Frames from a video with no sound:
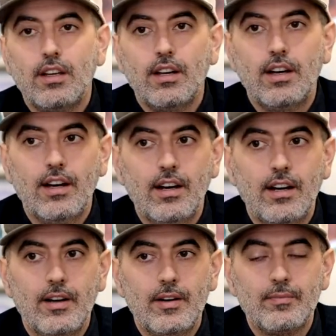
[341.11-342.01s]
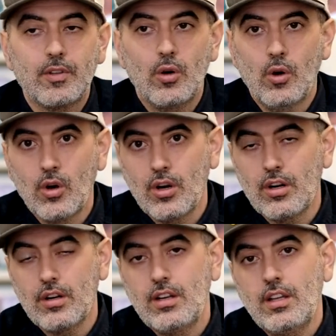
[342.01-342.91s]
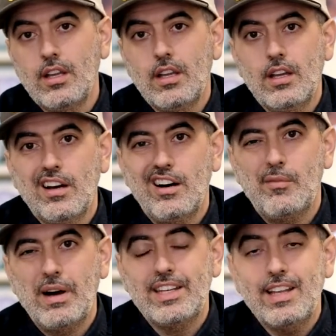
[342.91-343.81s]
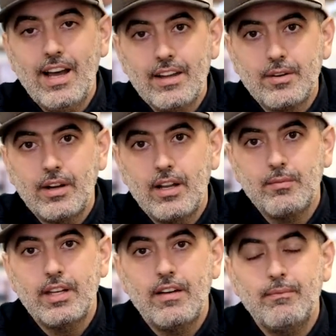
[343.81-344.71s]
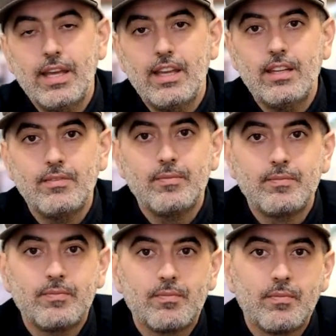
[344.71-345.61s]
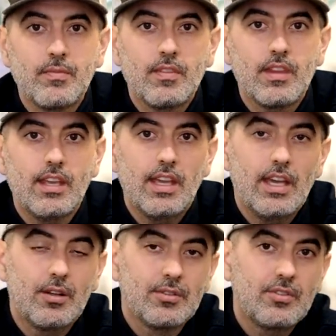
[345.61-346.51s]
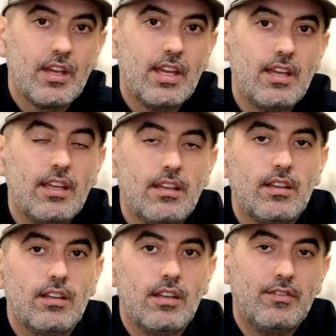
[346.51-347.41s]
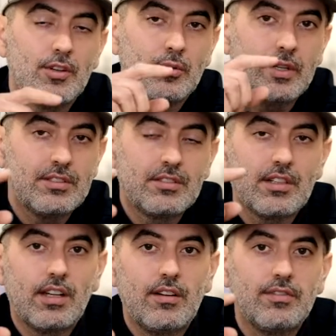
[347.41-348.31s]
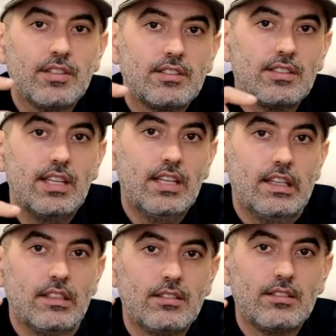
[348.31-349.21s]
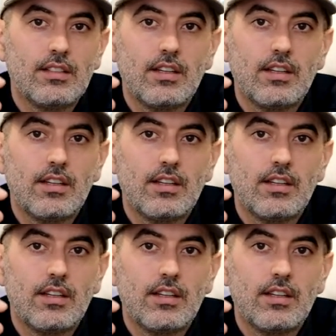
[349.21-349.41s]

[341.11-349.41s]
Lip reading: Or on my diagram that I've made, it'll say if your wrist circumference is